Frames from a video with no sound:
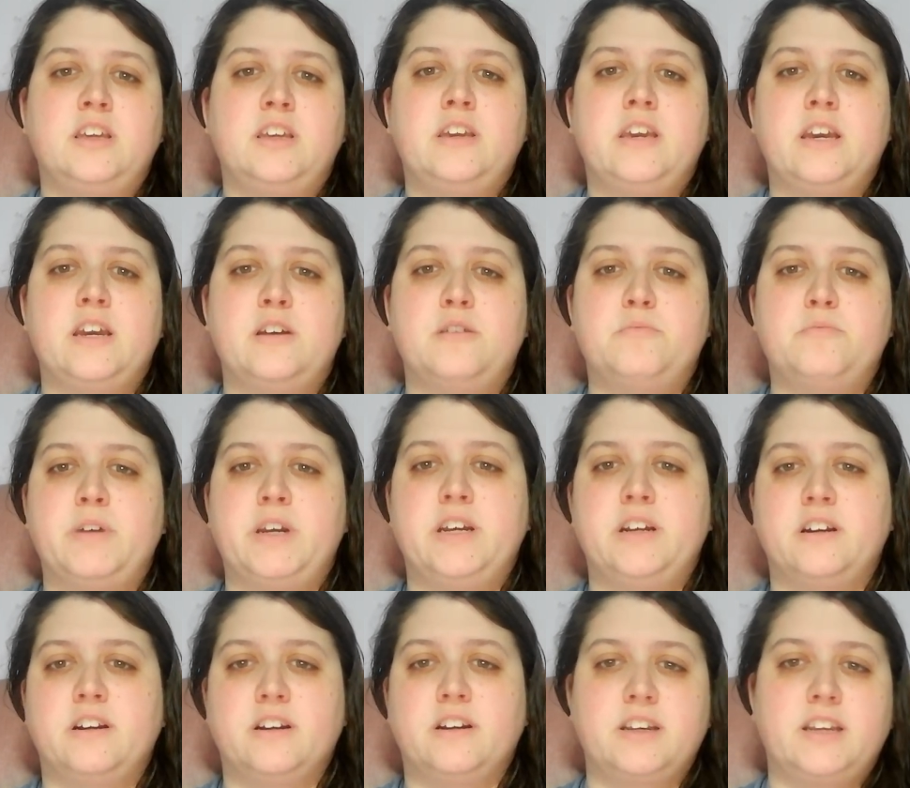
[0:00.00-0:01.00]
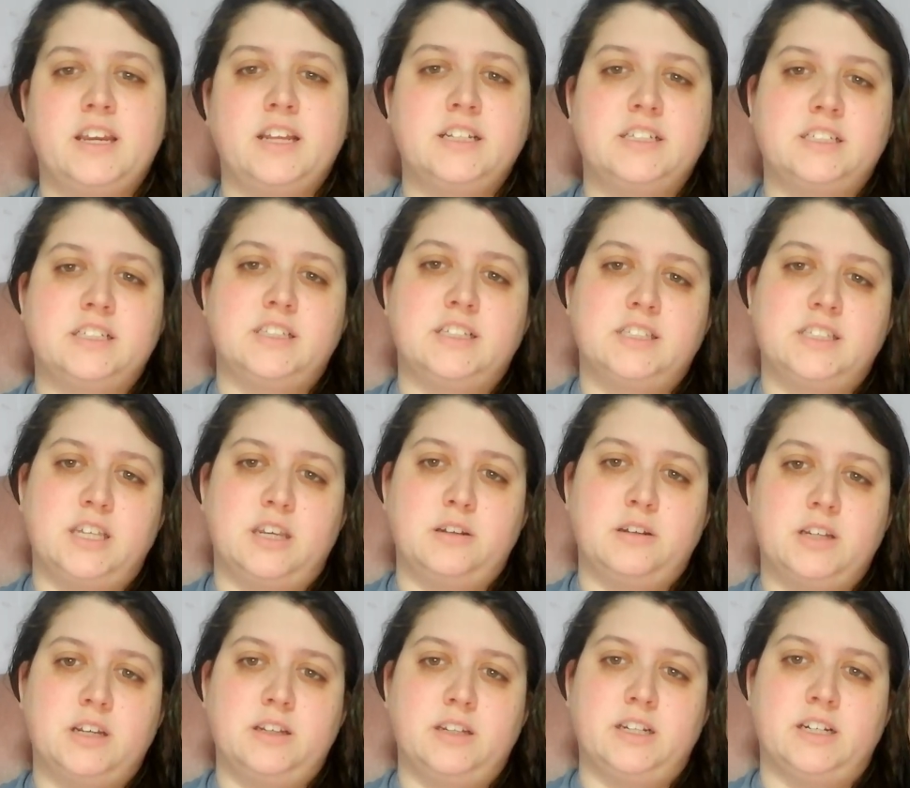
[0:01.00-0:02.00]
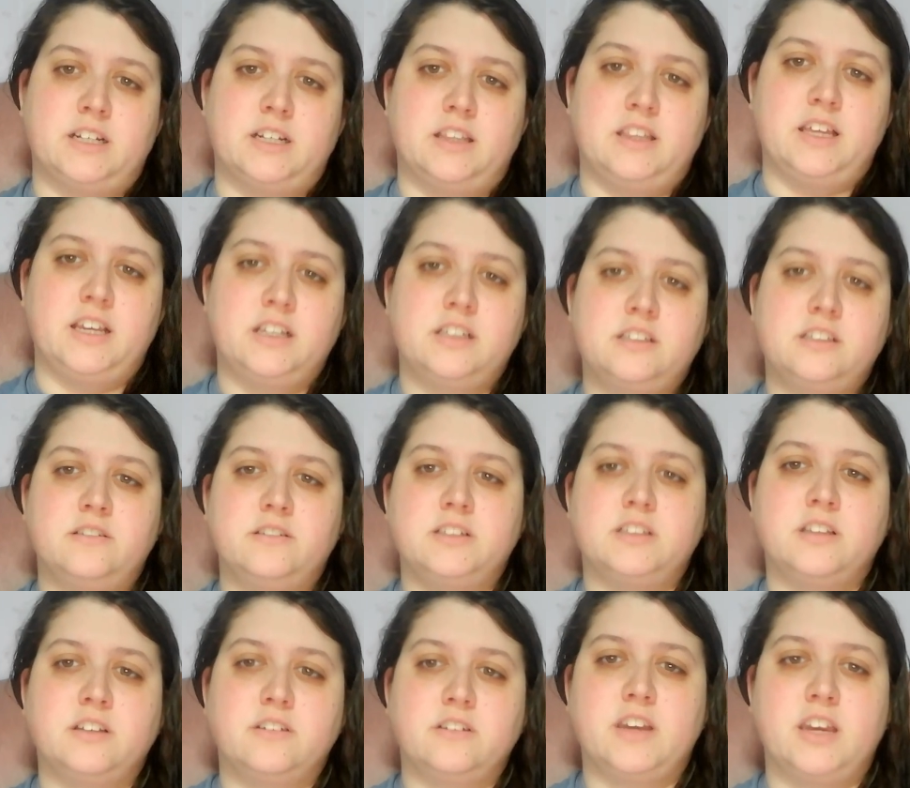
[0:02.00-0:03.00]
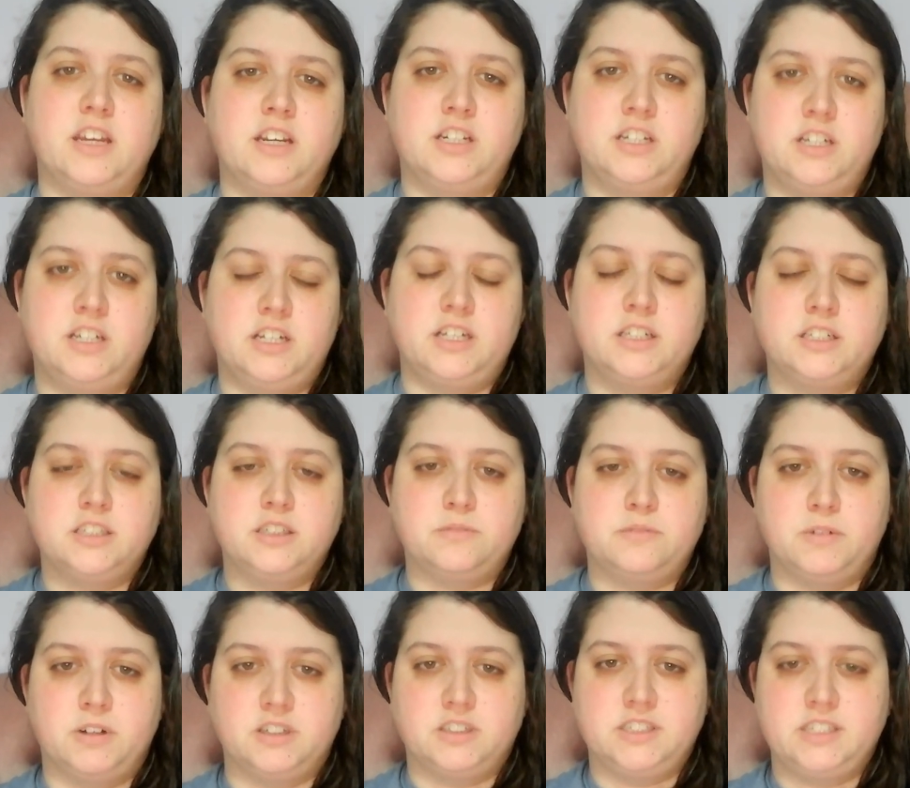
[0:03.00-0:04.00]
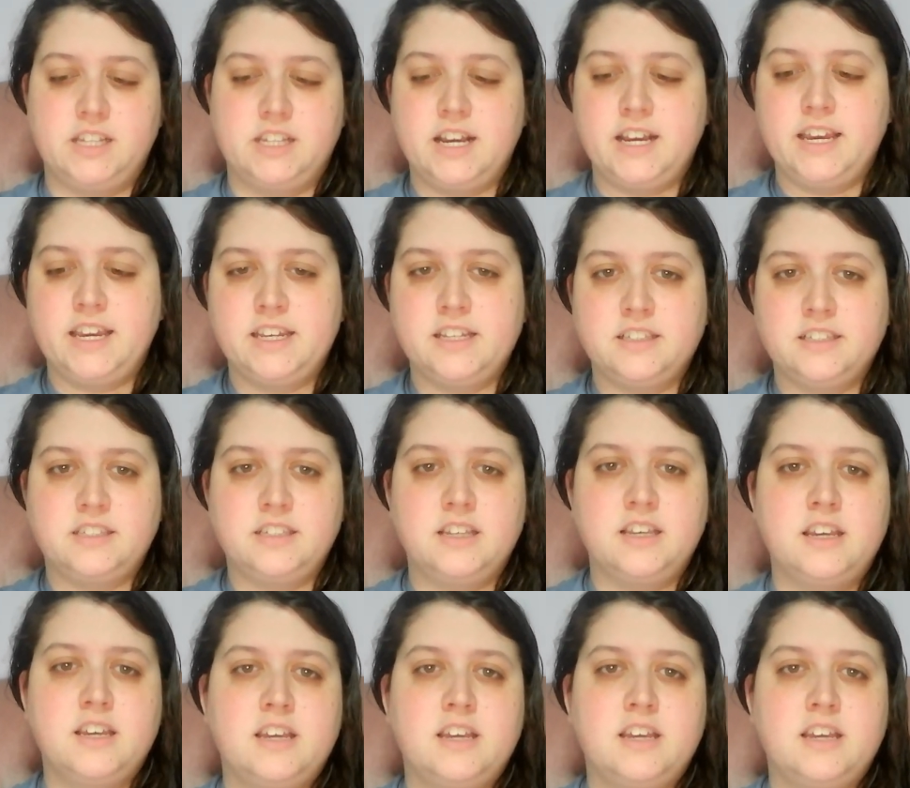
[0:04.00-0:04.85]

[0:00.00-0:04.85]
hit by hurricanes at the same time of year, thanks to its location and small size.